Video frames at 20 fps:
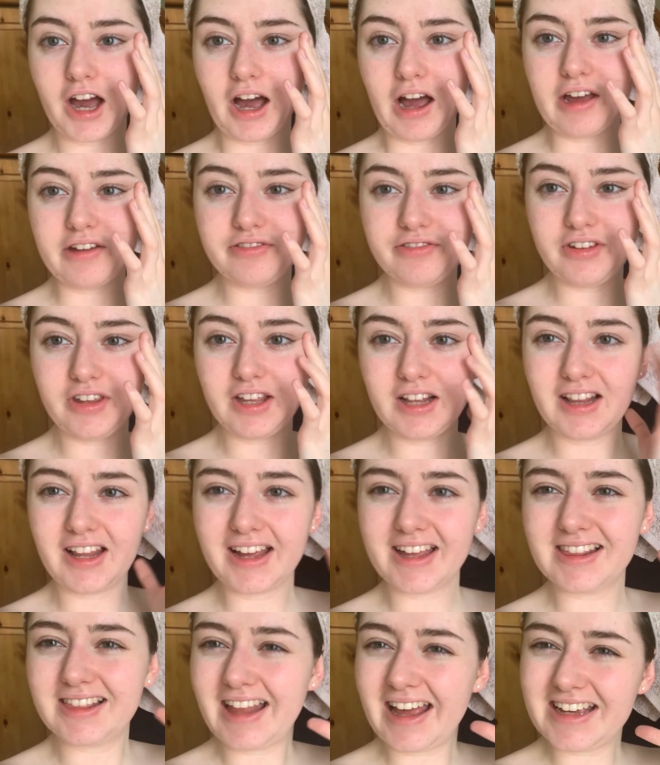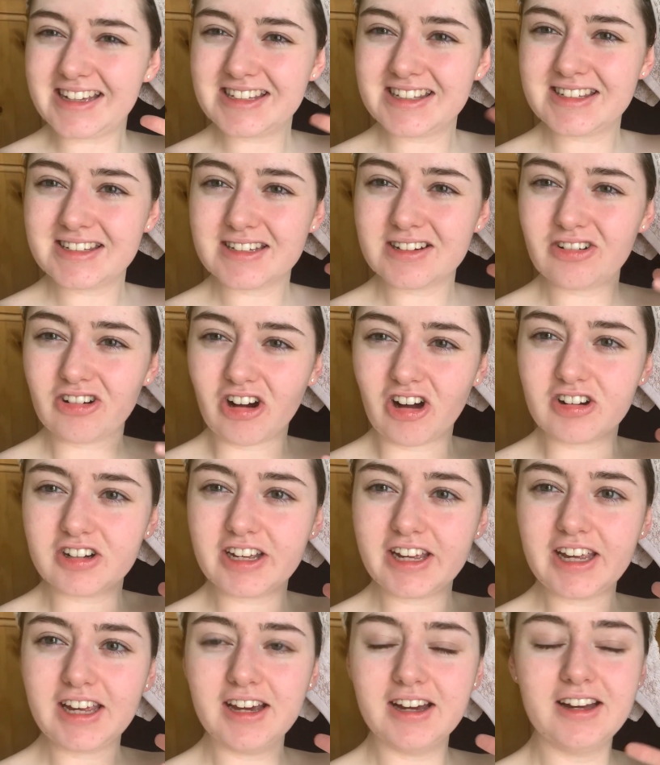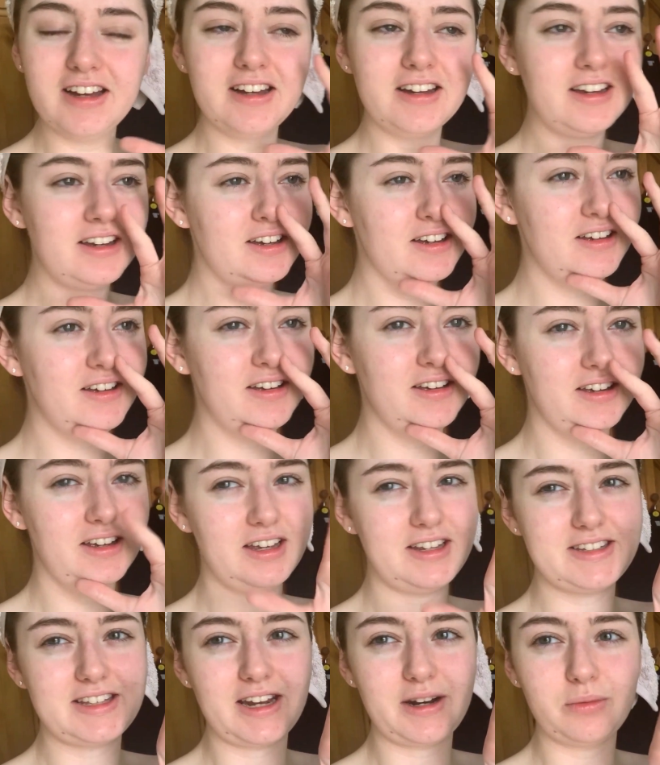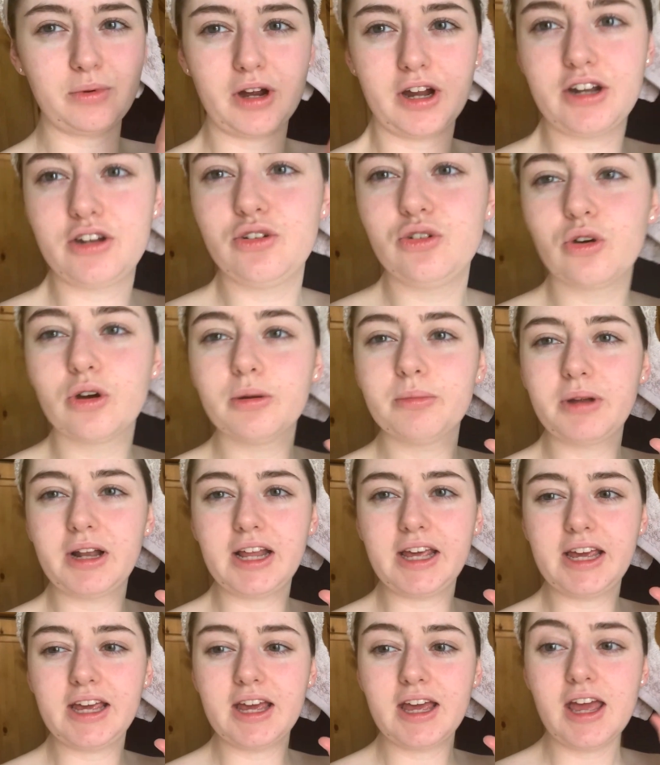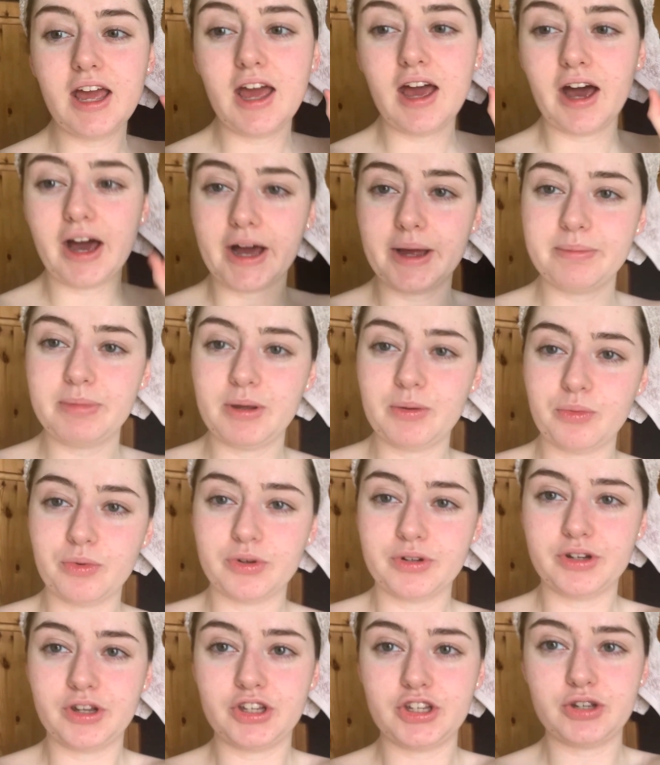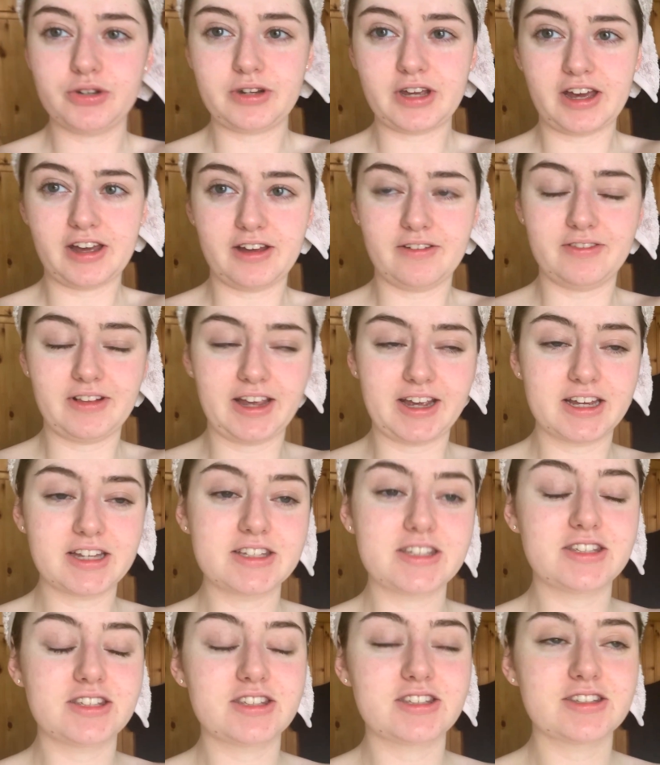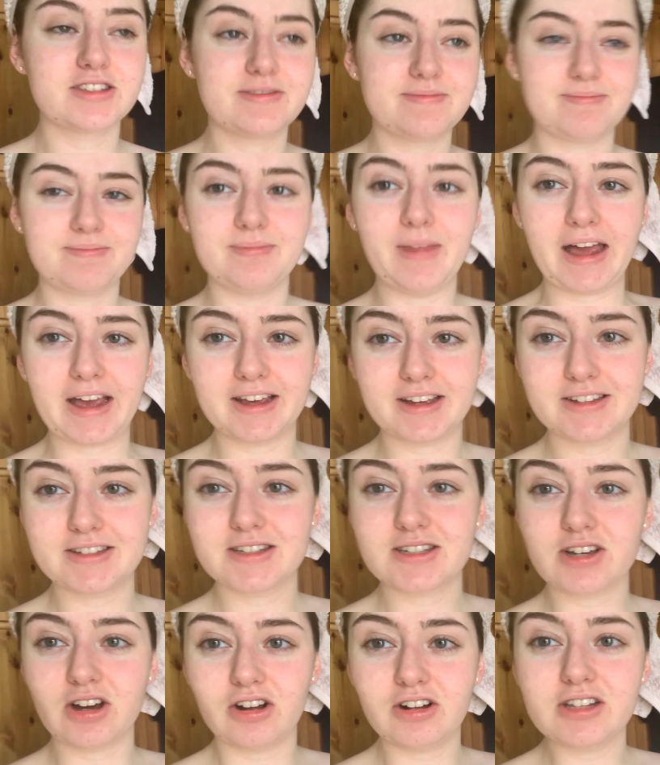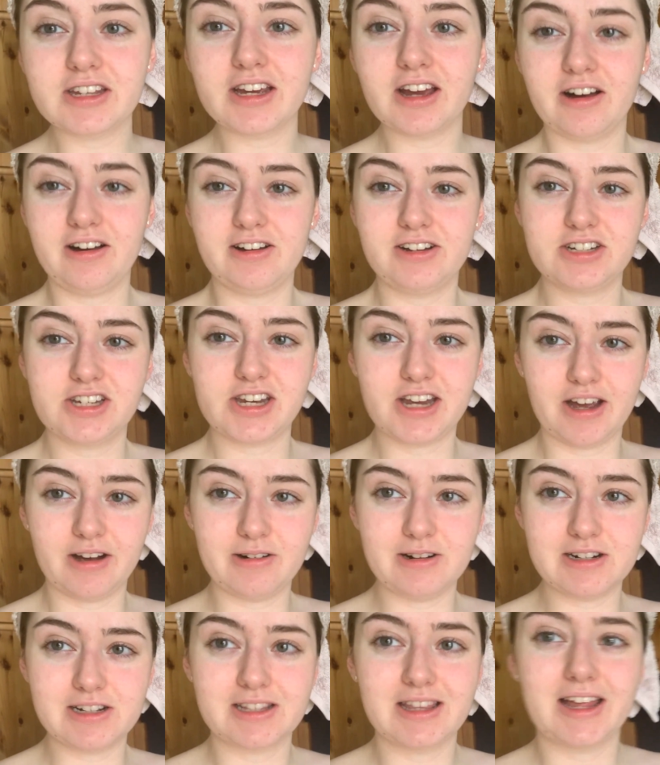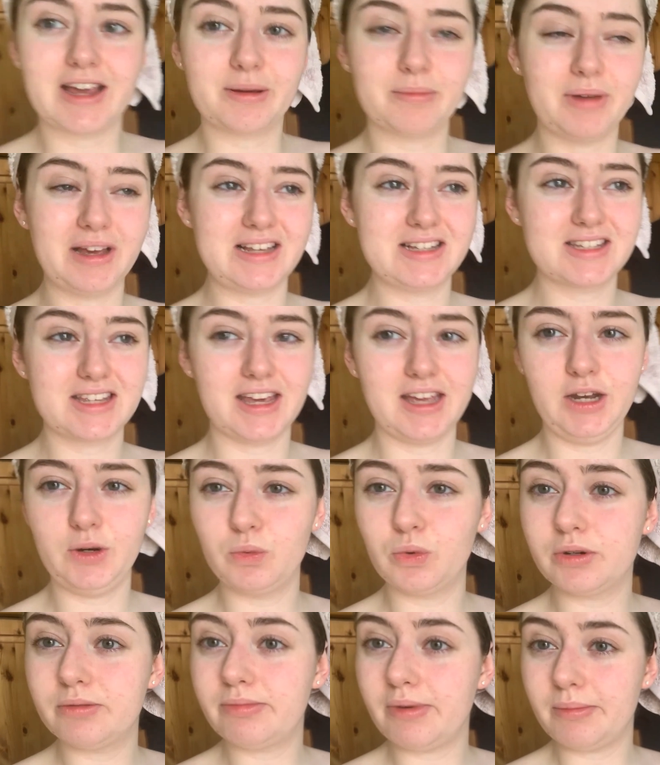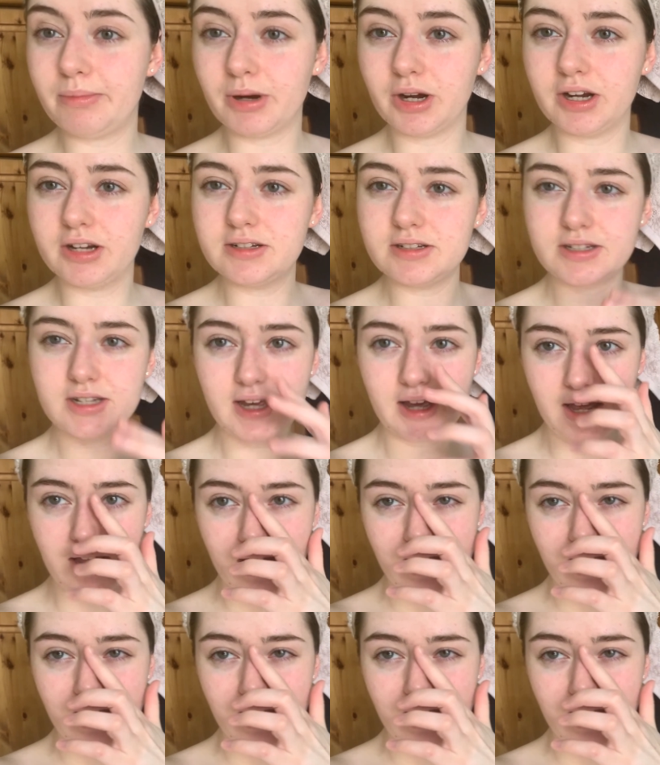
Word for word: I feel like less groggy. Is that a word? Normally, I'd be one who'd have like like scalding hot showers, like my skin would be burnt.